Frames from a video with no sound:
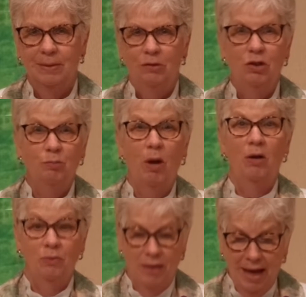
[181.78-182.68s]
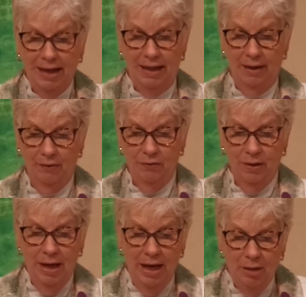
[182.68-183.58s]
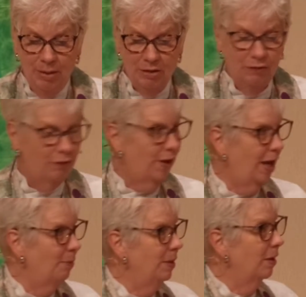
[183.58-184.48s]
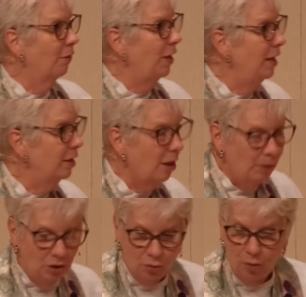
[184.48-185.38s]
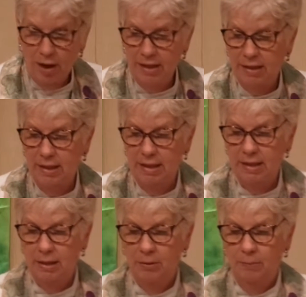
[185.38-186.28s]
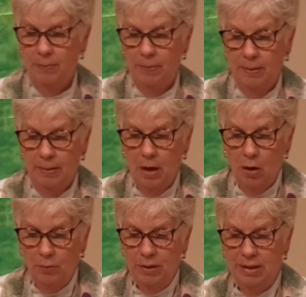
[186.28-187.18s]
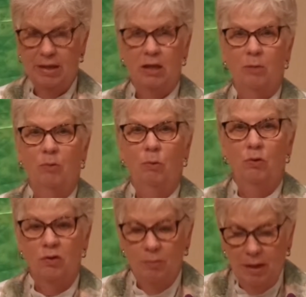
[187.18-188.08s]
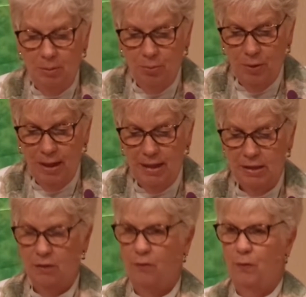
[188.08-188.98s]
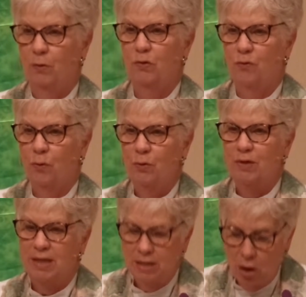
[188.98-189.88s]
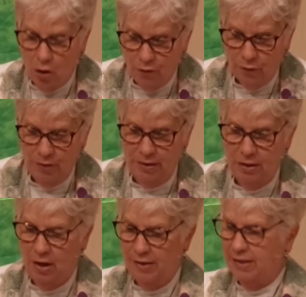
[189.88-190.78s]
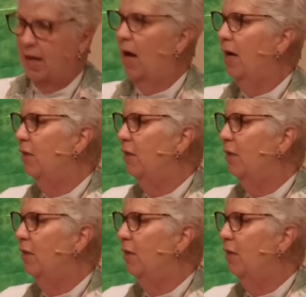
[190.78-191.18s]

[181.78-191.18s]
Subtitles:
Just ponder that gift. In the midst of a famine, of economic crises, not only does he come to worship, but he brings the first fruits, his offering to God, the tithe